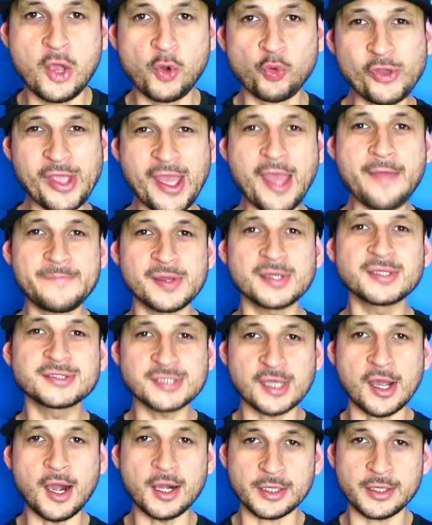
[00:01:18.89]
we have been
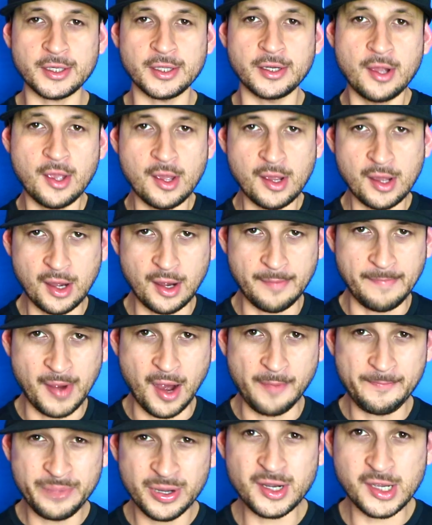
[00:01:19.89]
talking
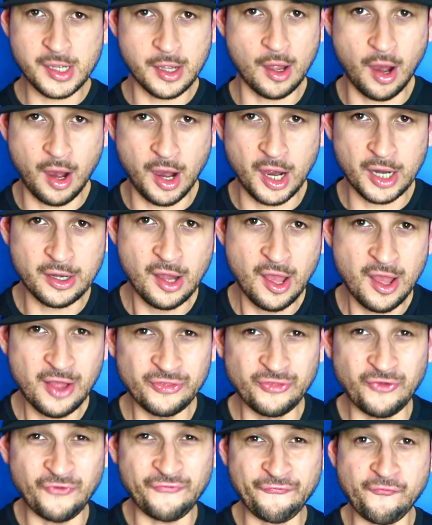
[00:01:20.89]
about putting on
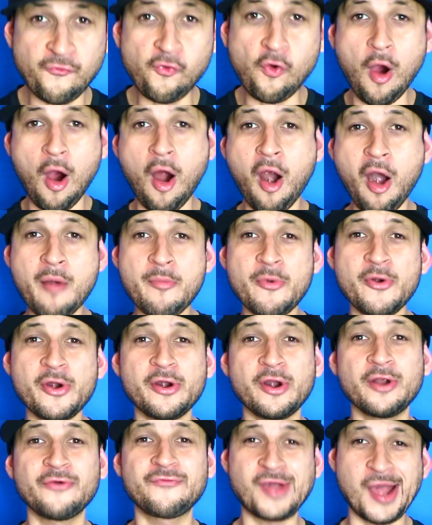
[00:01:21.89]
the full
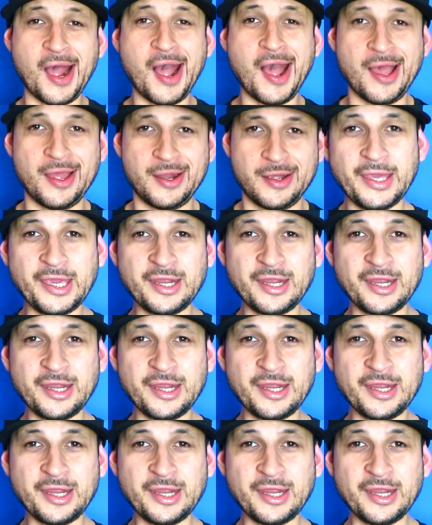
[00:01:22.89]
armor of God.